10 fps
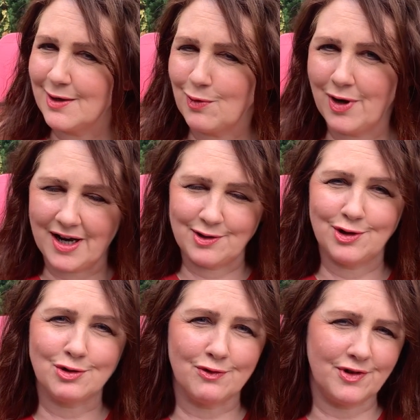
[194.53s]
quite
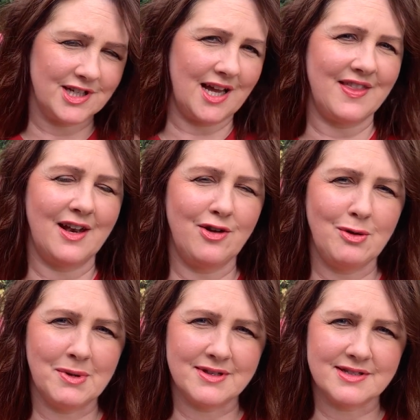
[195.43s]
unusual for it to get that
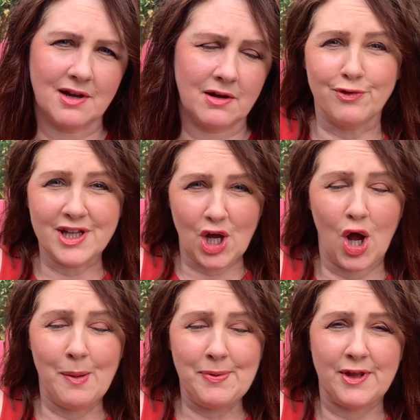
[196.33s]
humid. So I really
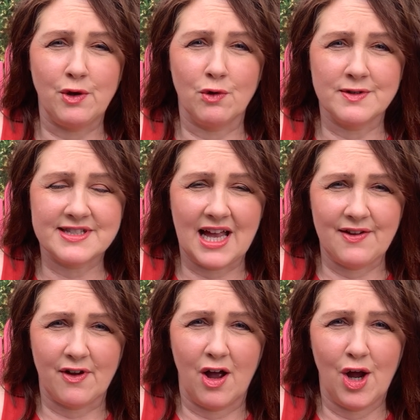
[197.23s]
hope that you're all
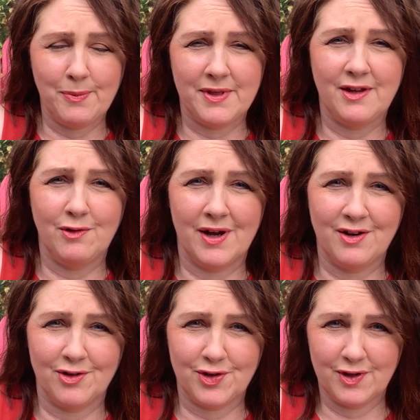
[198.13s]
safe. I hope that you are
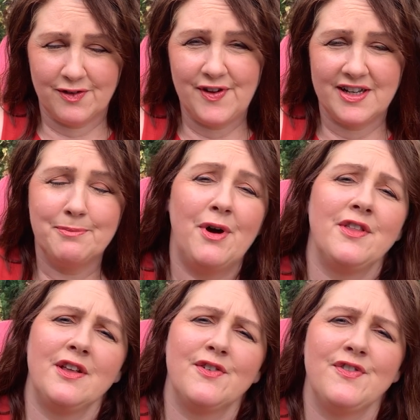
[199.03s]
not too affected by
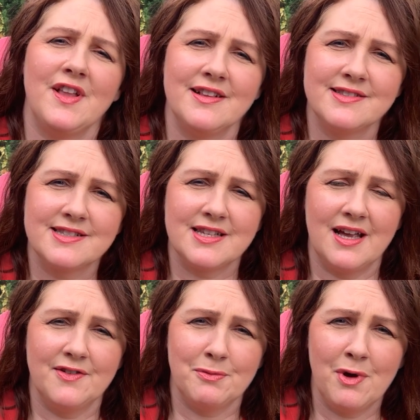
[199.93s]
those floods,
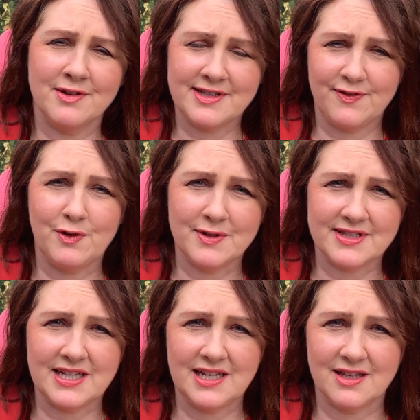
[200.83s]
from Aussie
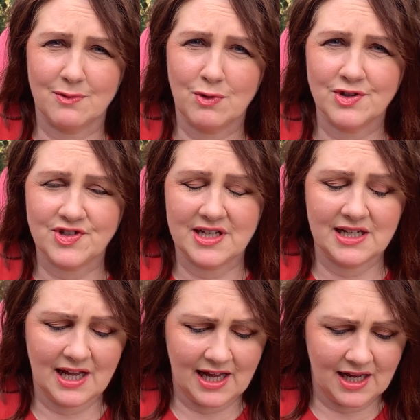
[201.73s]
viewers here that are
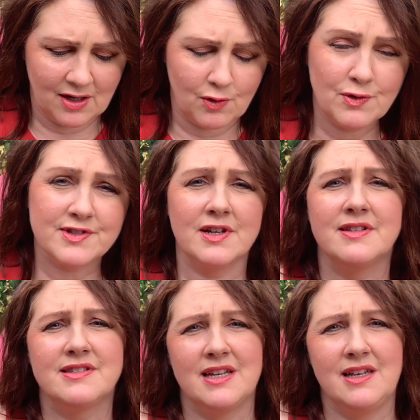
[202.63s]
watching. And I'm also
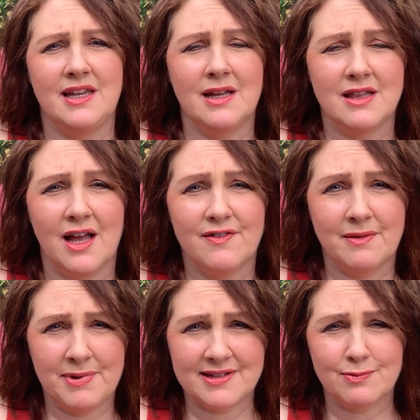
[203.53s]
sending love
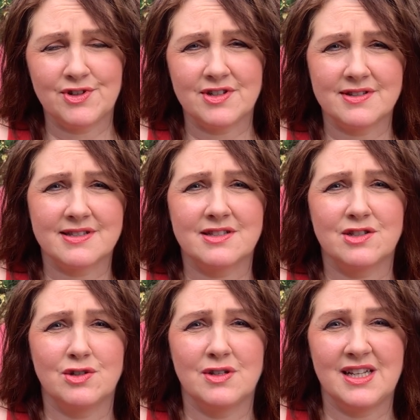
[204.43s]
and best wishes
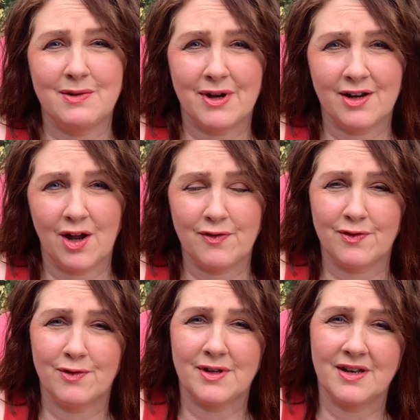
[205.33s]
to anyone
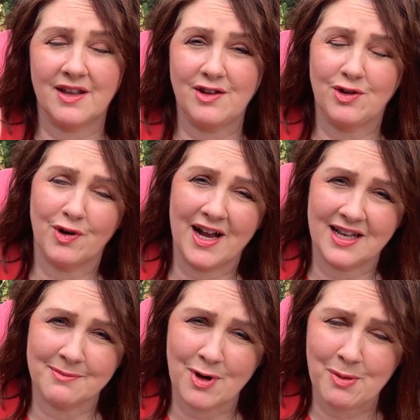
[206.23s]
over in
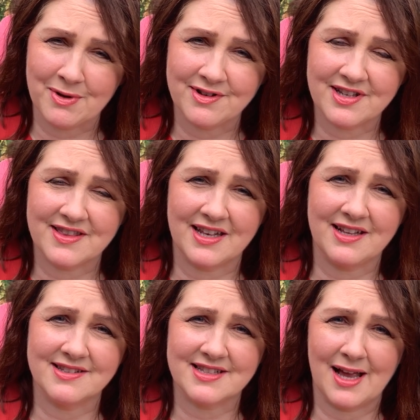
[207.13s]
Ukraine at the moment that
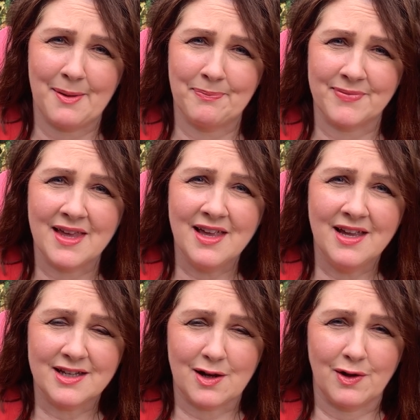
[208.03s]
is
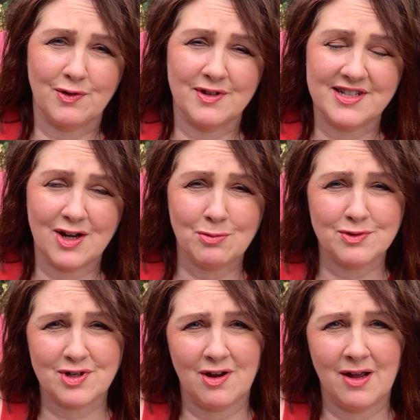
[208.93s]
going through a
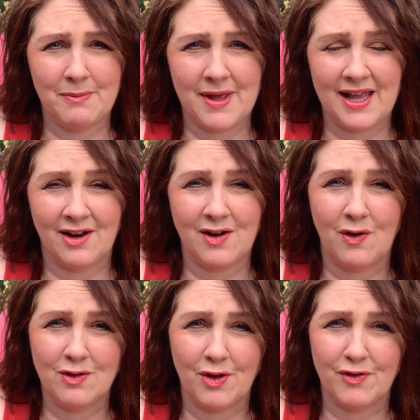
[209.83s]
terrible time. And I
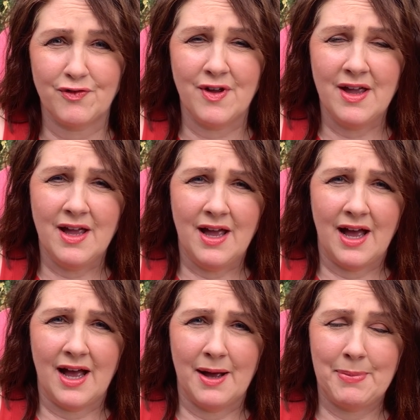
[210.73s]
know a lot of
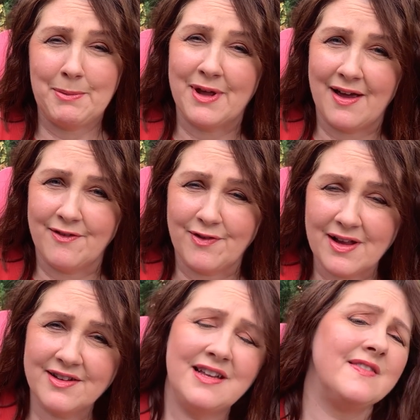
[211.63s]
people have
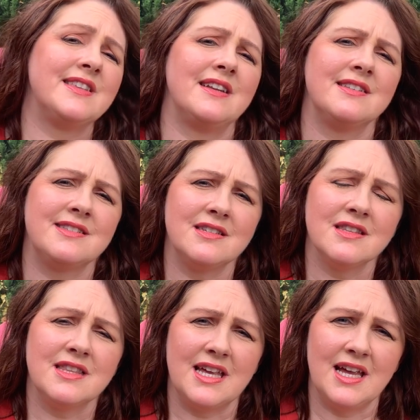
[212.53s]
relatives that are
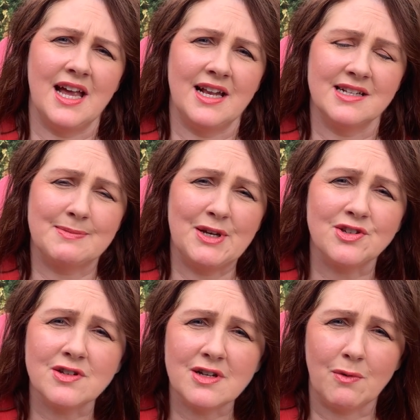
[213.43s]
still there, and
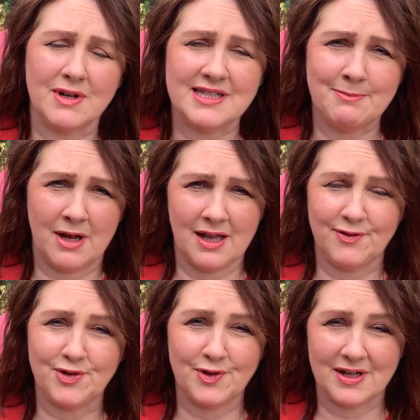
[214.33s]
especially I want to send my
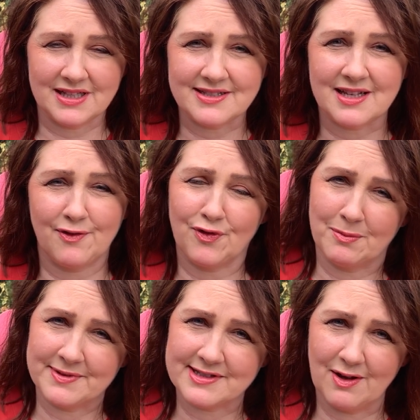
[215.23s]
love to Alyssa
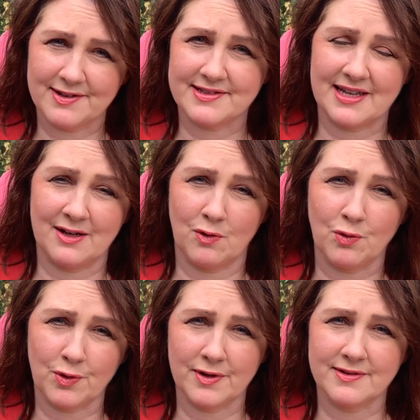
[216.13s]
from Sloss and
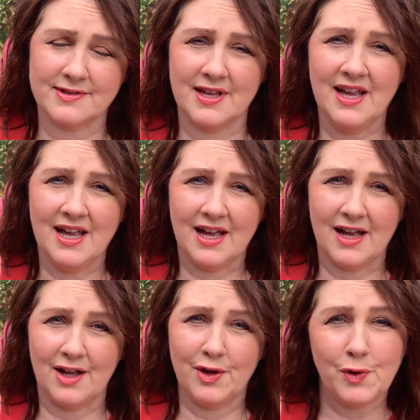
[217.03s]
Orchids,
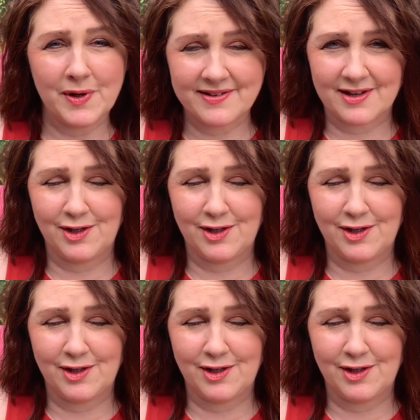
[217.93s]
who is a